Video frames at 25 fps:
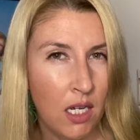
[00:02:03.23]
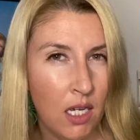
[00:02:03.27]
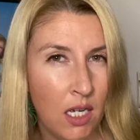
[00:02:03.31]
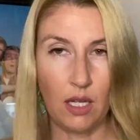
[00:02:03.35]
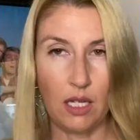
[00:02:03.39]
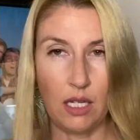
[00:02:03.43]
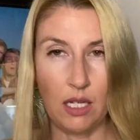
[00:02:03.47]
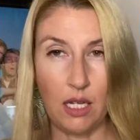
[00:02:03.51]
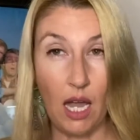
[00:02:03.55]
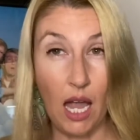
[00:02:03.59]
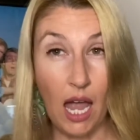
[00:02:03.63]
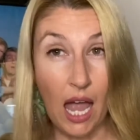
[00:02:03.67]

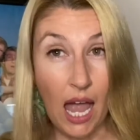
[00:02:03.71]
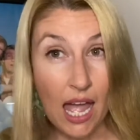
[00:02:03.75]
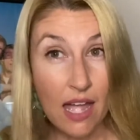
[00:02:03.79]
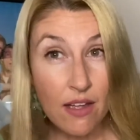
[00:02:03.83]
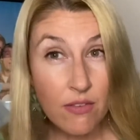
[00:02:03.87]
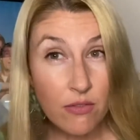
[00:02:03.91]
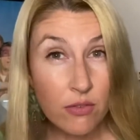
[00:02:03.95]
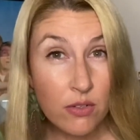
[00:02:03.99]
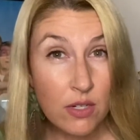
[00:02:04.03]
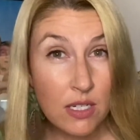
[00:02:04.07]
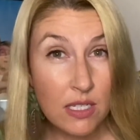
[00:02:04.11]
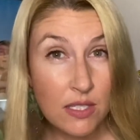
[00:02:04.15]
Like,
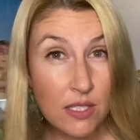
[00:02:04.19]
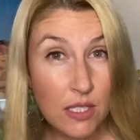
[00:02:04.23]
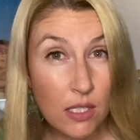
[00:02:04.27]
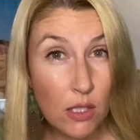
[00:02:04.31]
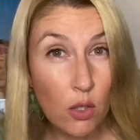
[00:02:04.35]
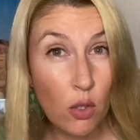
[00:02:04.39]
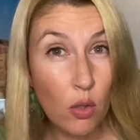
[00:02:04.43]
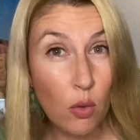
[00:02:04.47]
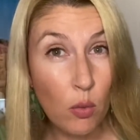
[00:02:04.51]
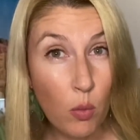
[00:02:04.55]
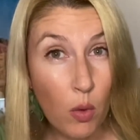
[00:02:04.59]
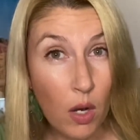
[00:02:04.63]
every
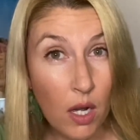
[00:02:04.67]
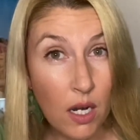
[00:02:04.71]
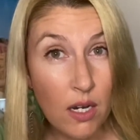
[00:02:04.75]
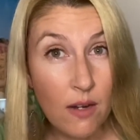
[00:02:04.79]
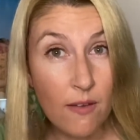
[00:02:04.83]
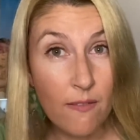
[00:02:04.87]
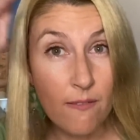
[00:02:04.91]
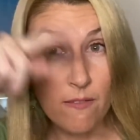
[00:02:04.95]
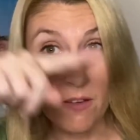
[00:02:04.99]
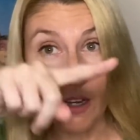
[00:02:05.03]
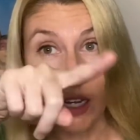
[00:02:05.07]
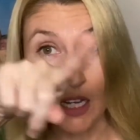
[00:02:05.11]
single one
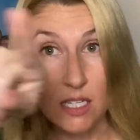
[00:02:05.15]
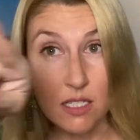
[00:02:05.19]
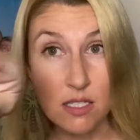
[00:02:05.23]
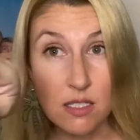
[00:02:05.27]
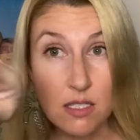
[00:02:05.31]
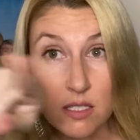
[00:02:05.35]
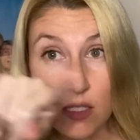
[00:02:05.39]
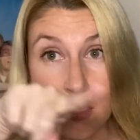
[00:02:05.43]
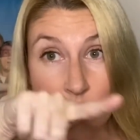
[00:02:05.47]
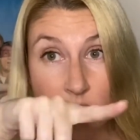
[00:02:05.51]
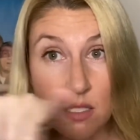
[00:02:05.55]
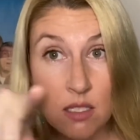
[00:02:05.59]
of
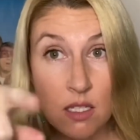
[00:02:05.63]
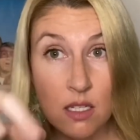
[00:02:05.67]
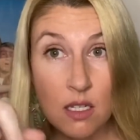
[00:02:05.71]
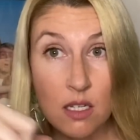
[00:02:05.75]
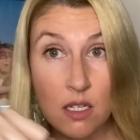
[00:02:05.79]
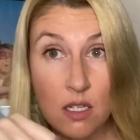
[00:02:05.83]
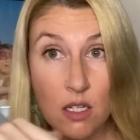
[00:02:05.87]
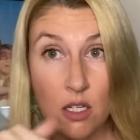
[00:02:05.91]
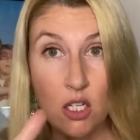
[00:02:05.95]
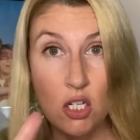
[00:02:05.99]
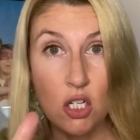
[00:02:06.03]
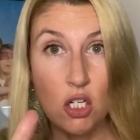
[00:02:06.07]
us
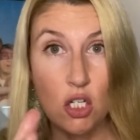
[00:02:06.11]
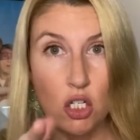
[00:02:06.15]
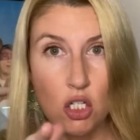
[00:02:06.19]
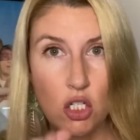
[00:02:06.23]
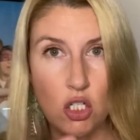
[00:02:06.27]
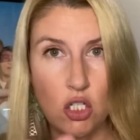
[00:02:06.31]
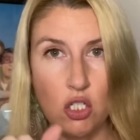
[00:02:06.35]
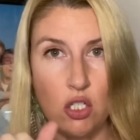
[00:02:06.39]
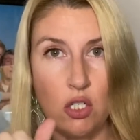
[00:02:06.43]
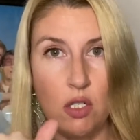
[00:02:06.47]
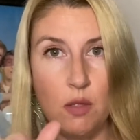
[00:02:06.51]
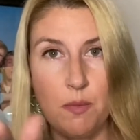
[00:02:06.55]

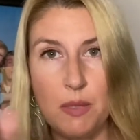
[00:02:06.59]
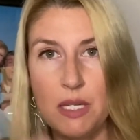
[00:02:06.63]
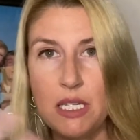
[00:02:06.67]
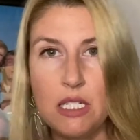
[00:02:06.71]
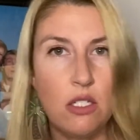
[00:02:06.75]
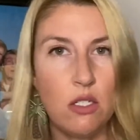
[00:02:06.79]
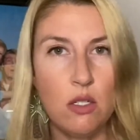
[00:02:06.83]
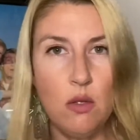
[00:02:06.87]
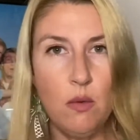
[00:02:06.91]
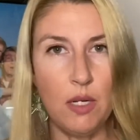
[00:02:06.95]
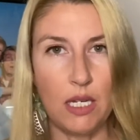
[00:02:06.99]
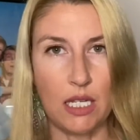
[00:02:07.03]
should be
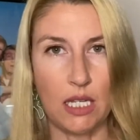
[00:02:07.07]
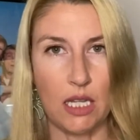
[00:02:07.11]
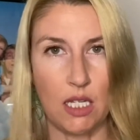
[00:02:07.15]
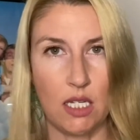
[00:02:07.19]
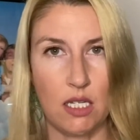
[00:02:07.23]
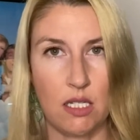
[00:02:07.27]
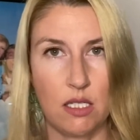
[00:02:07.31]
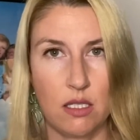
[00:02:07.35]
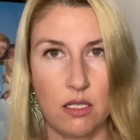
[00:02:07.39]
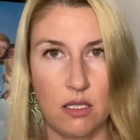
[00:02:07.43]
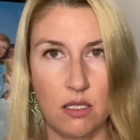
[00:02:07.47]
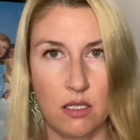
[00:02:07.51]
doing
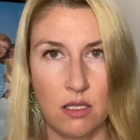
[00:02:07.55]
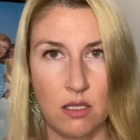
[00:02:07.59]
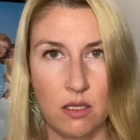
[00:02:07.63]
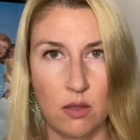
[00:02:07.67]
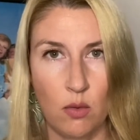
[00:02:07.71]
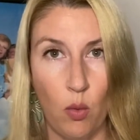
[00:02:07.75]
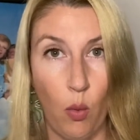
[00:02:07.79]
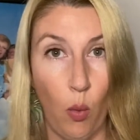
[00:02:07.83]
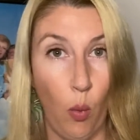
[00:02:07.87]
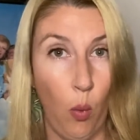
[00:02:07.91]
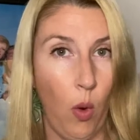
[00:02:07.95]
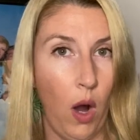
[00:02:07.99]
this.
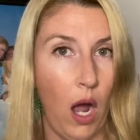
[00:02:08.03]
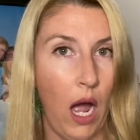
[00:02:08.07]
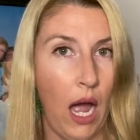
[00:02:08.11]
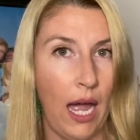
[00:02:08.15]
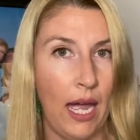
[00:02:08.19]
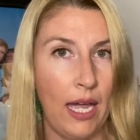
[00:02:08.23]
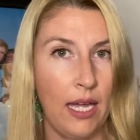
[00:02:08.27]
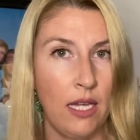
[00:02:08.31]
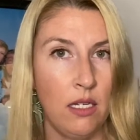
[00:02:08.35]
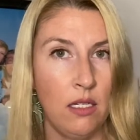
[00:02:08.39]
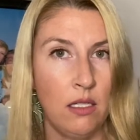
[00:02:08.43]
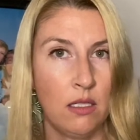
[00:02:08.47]

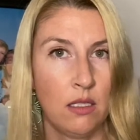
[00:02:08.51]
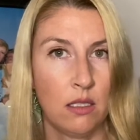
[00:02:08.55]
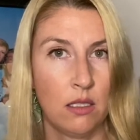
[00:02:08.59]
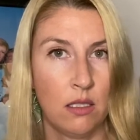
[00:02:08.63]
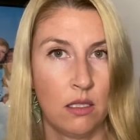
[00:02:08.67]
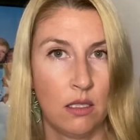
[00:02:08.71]
Why?